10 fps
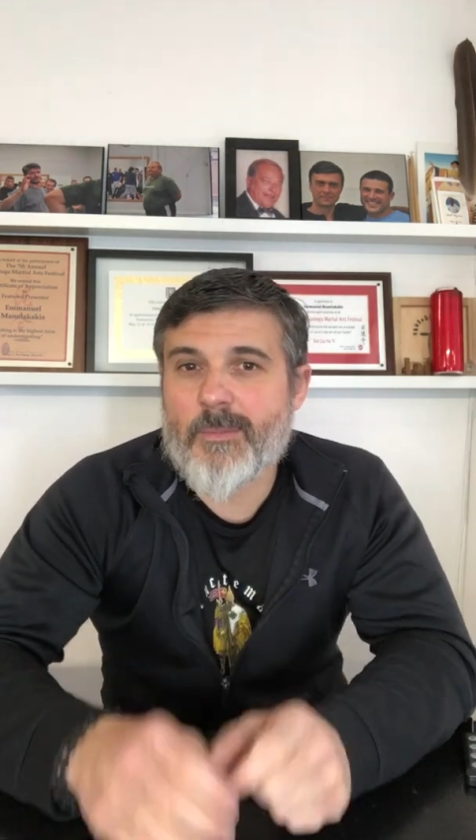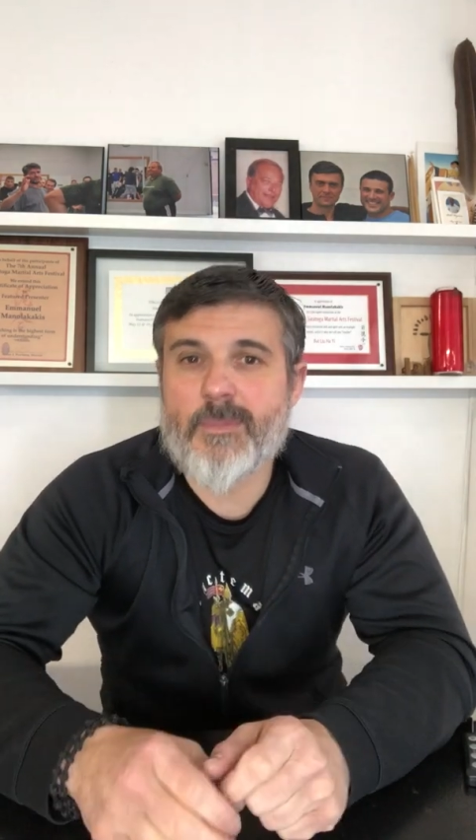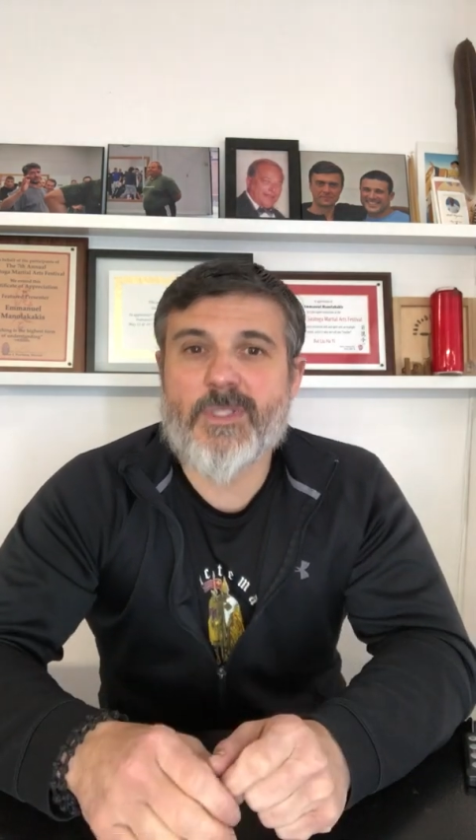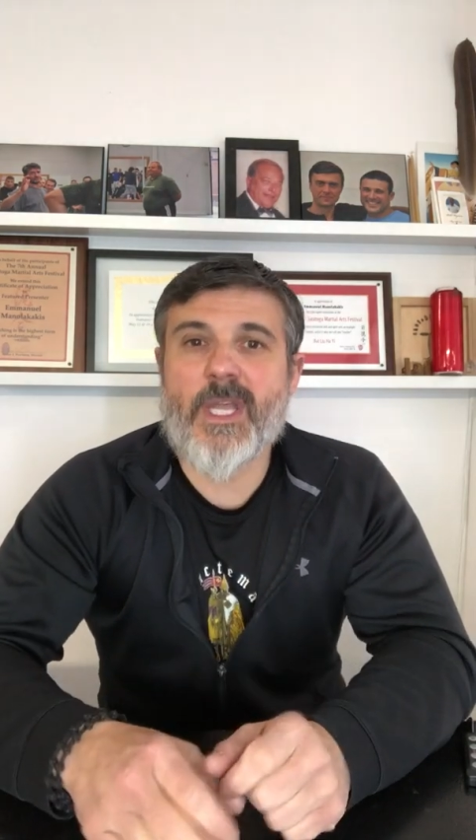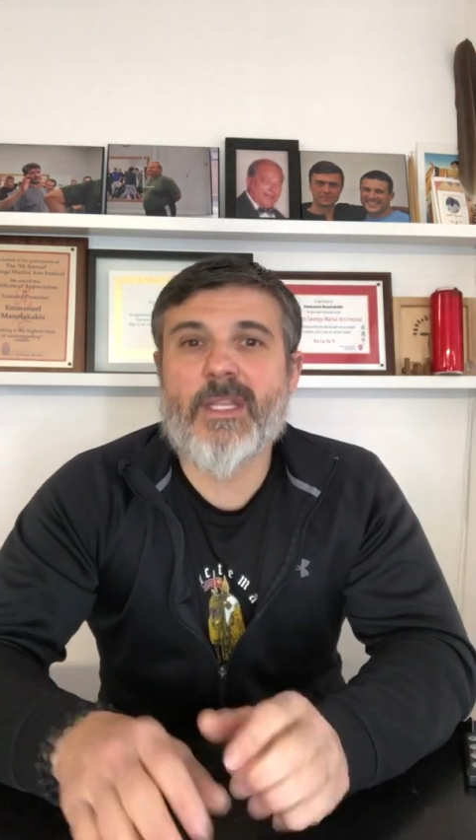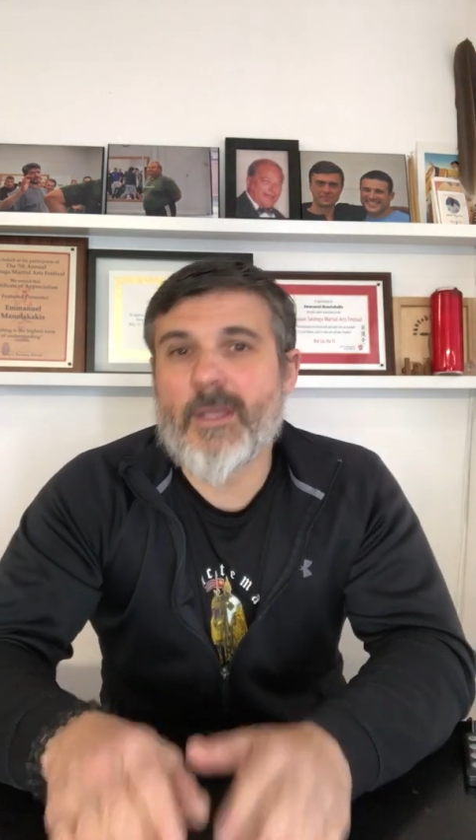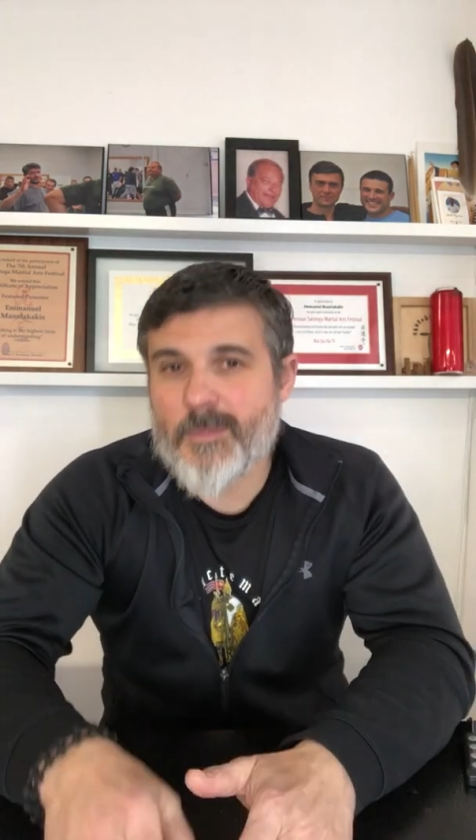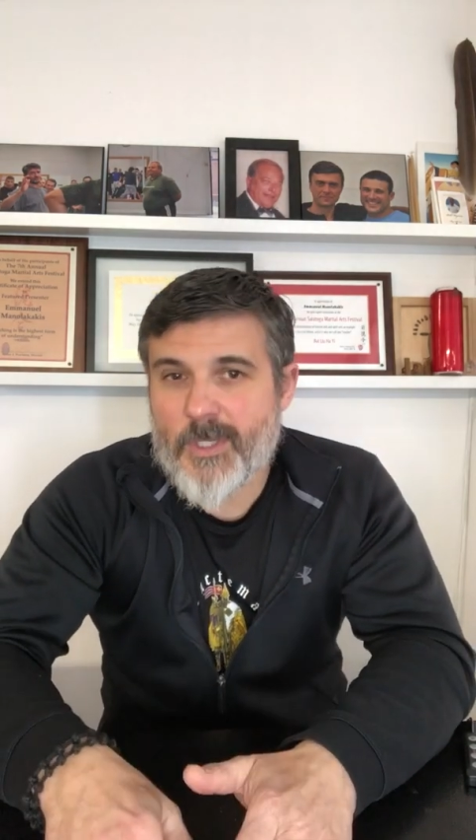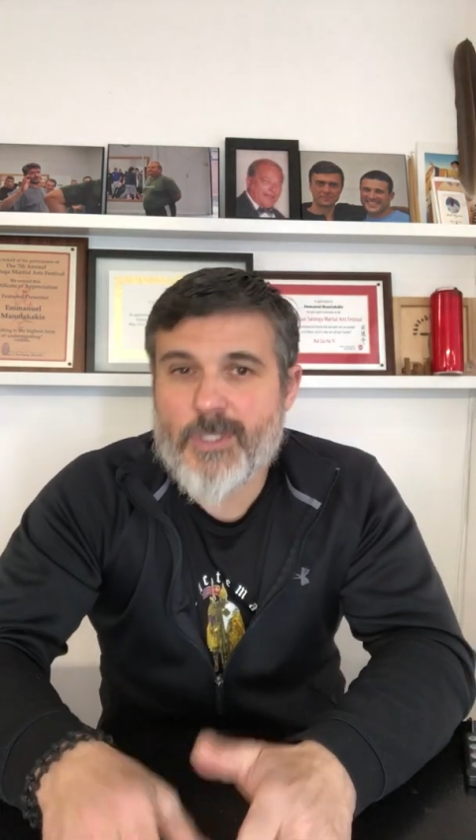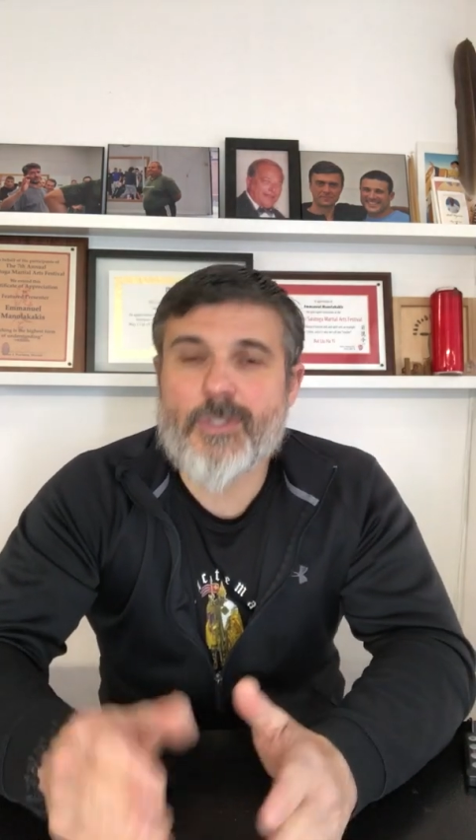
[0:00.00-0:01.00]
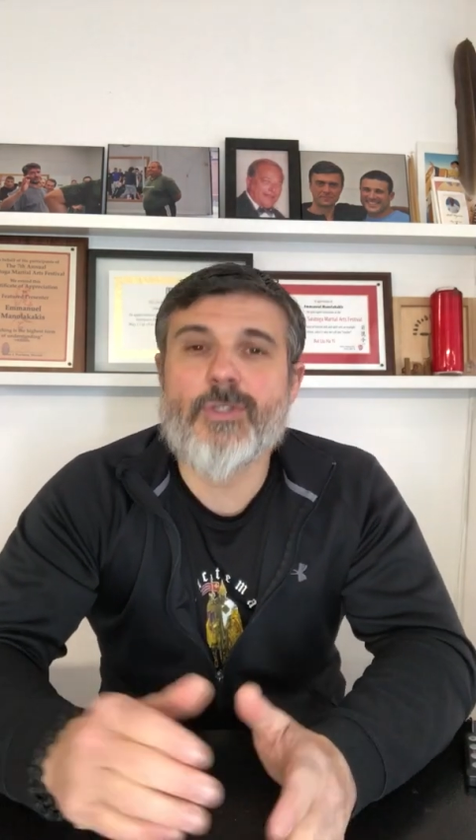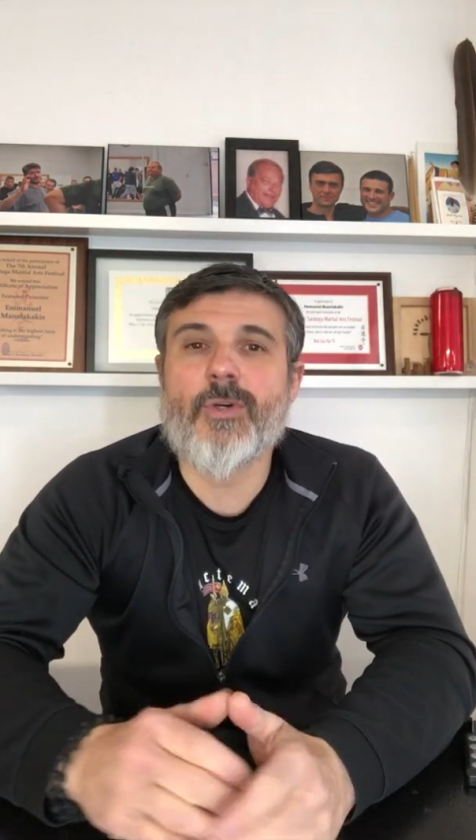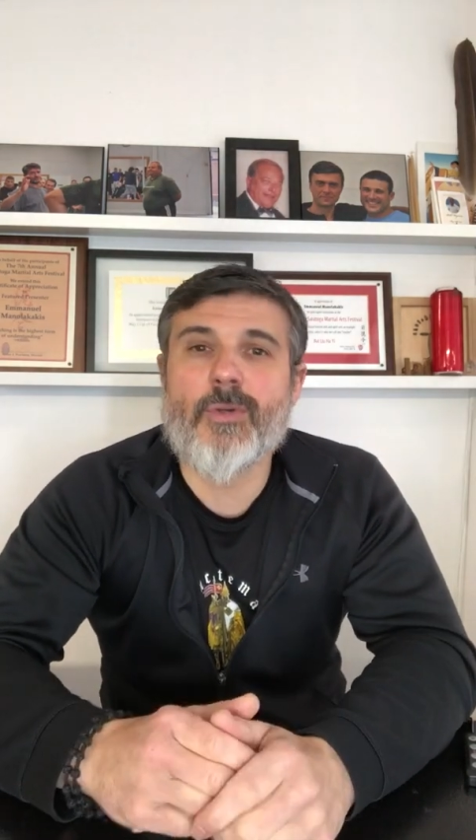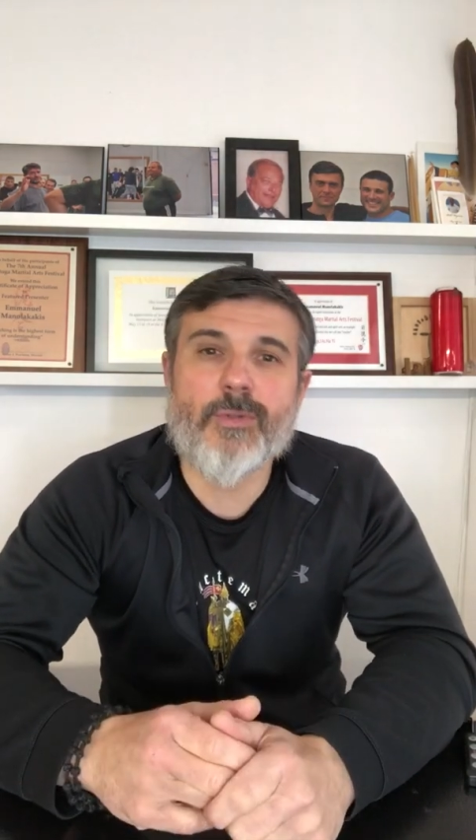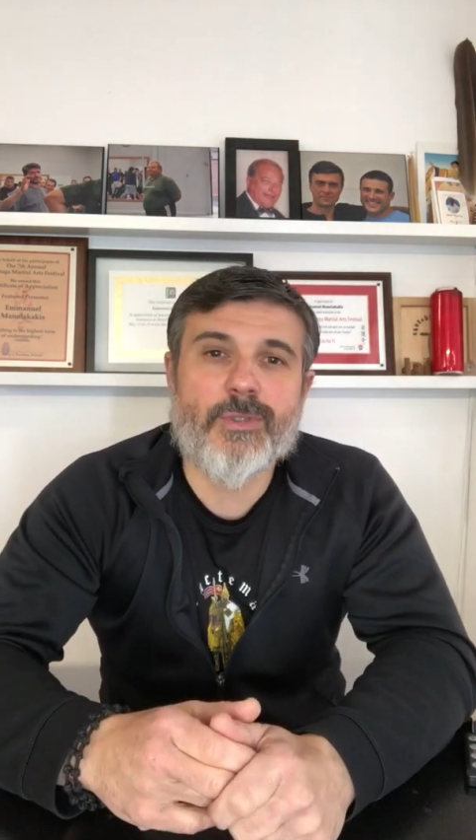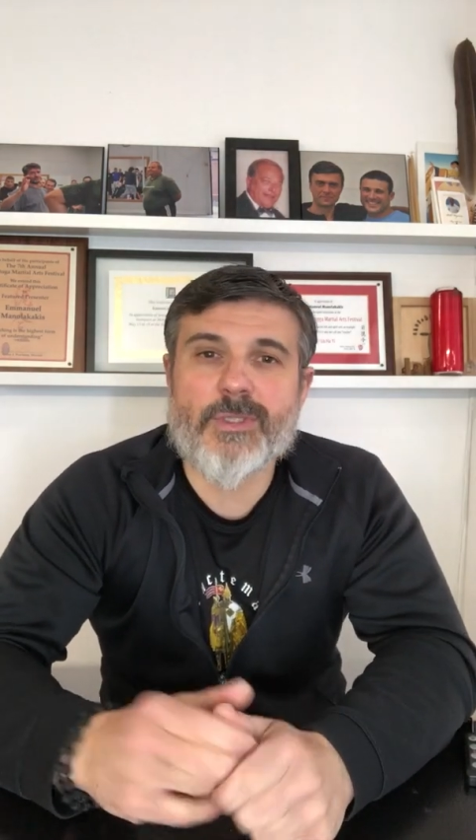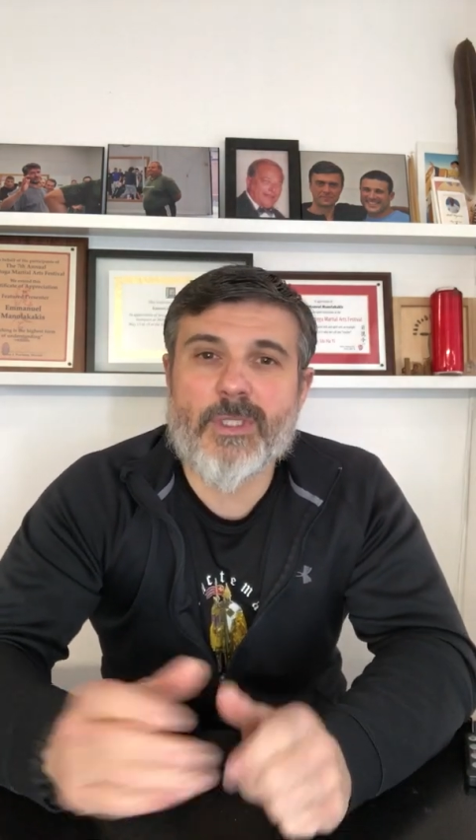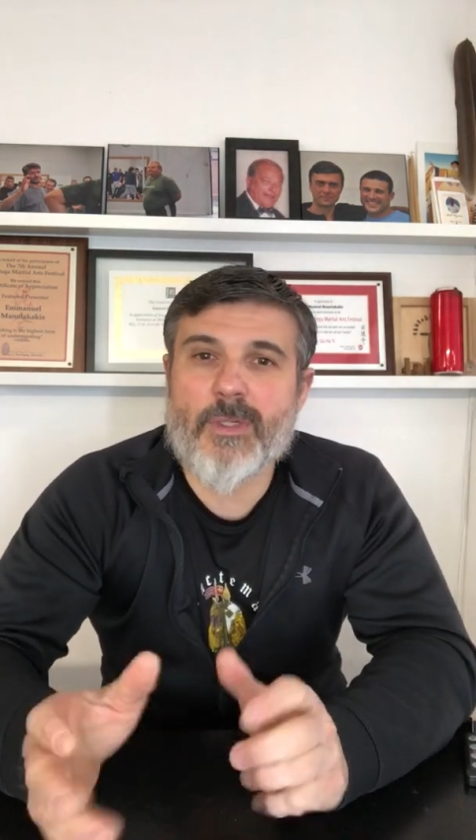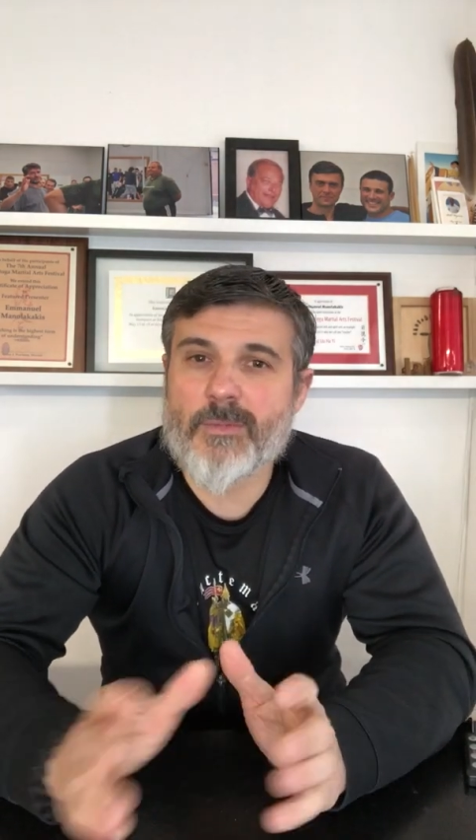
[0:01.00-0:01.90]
stand up, touch your toes,